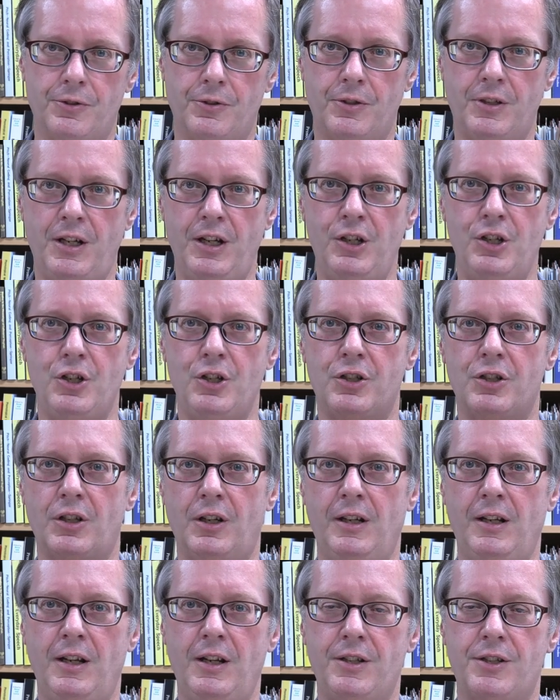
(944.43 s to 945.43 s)
Or teaching
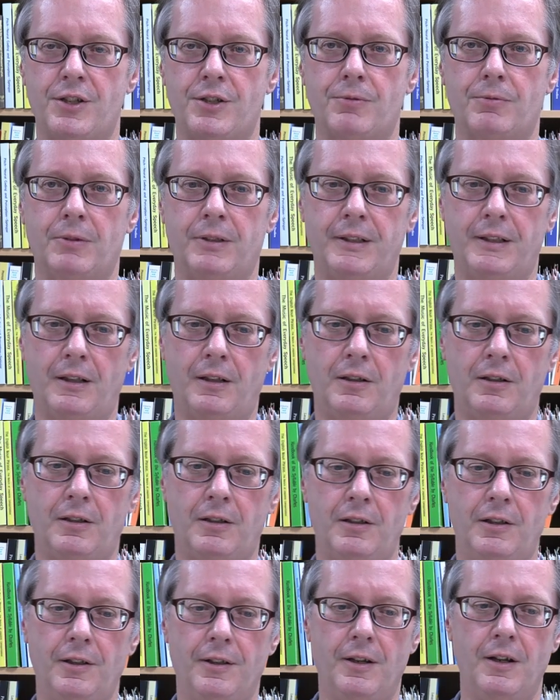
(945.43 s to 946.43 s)
Chinese is really
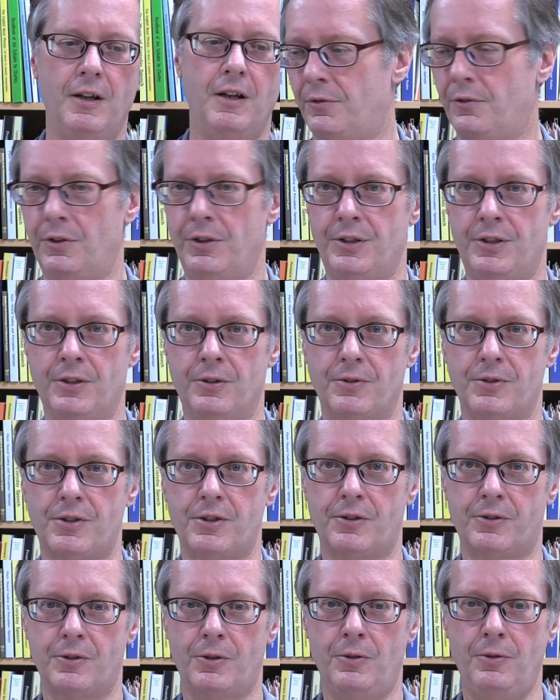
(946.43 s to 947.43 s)
hard for adults
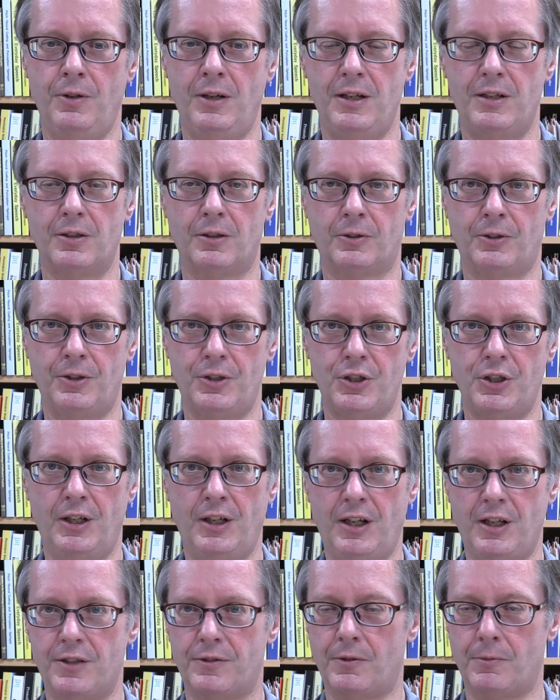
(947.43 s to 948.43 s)
who need to learn
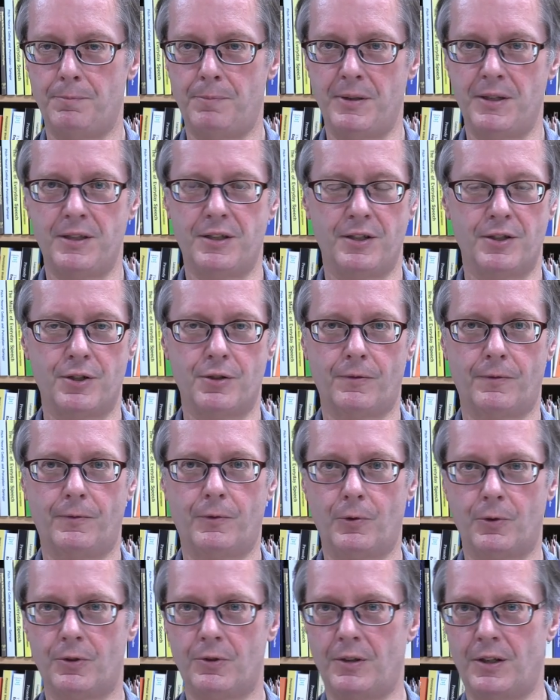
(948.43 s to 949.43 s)
Chinese for business or
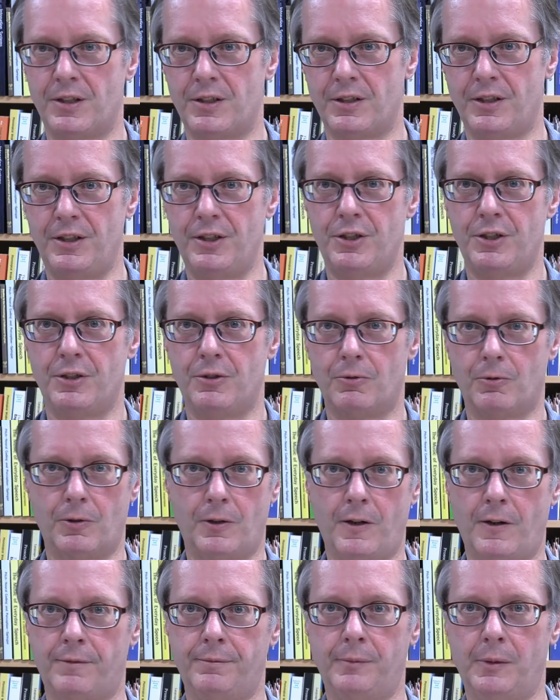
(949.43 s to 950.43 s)
for translation or
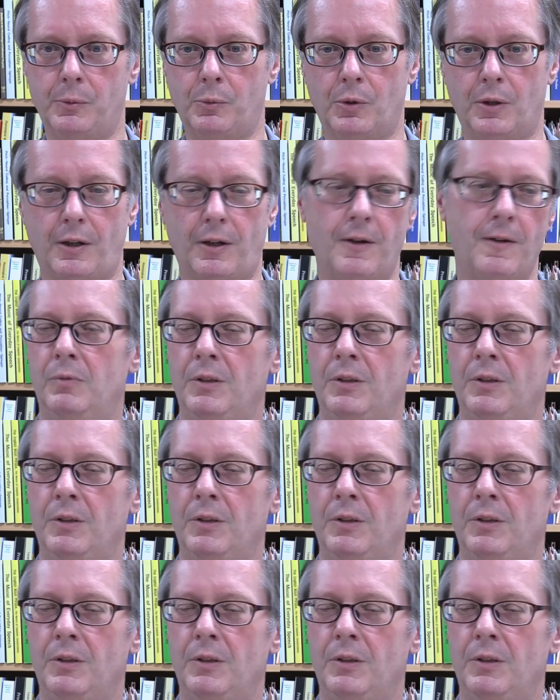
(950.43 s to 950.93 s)
government work.